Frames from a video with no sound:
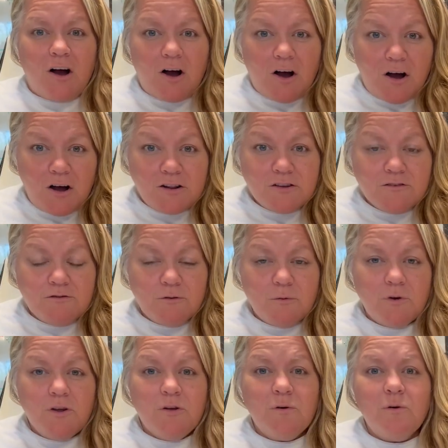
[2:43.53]
olive
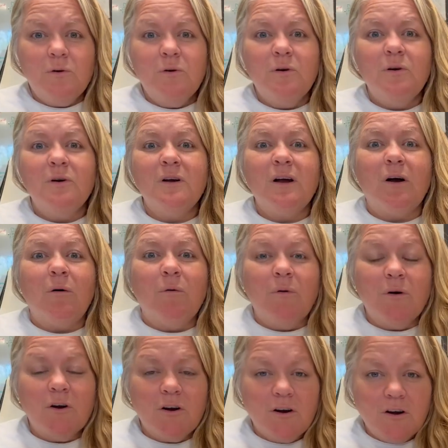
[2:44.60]
oil,
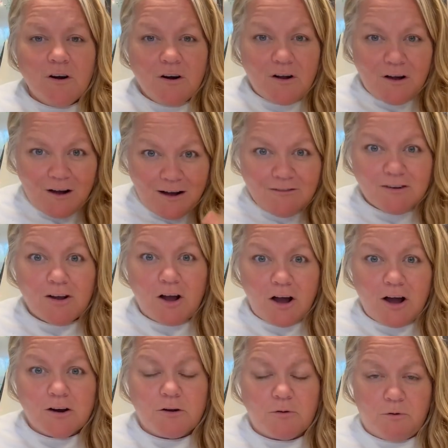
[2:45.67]
or
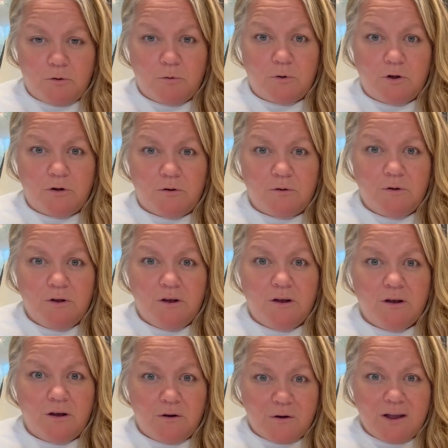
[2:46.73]
avocado oil,
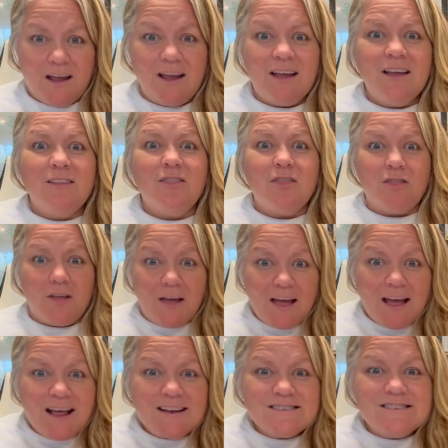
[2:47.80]
okay?
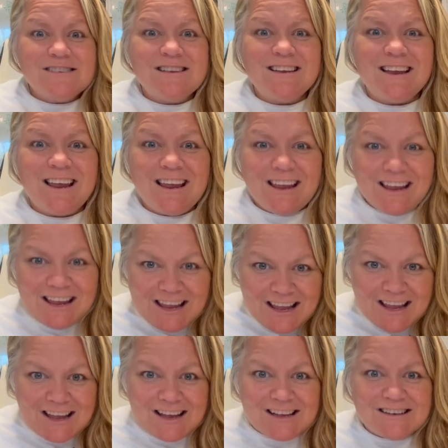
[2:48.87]
That's
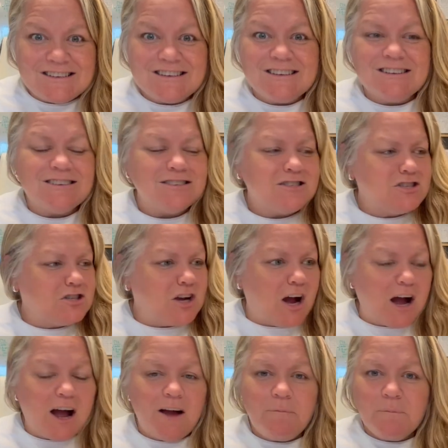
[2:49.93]
it.
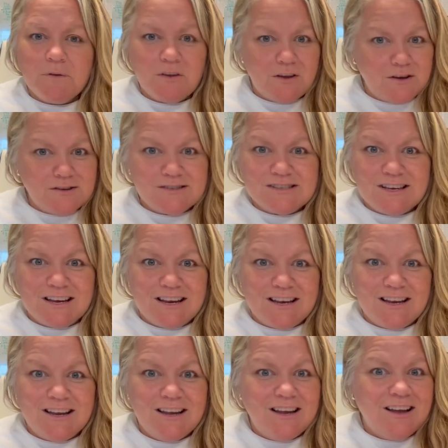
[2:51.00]
Stop
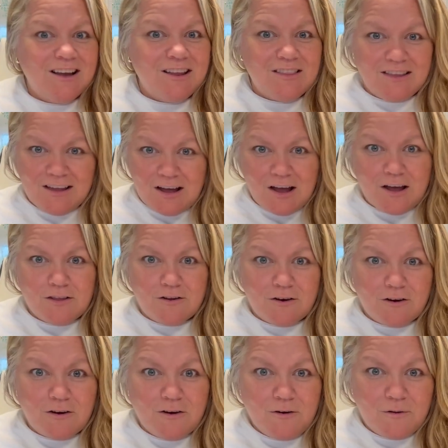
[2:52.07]
using the
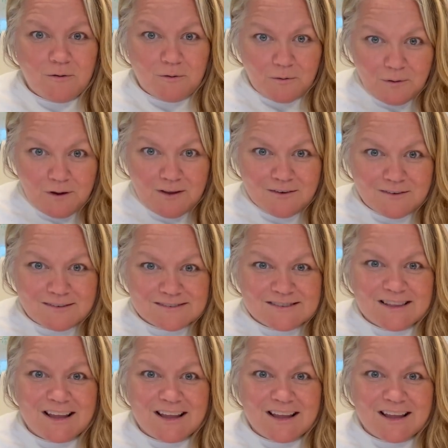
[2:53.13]
other oils.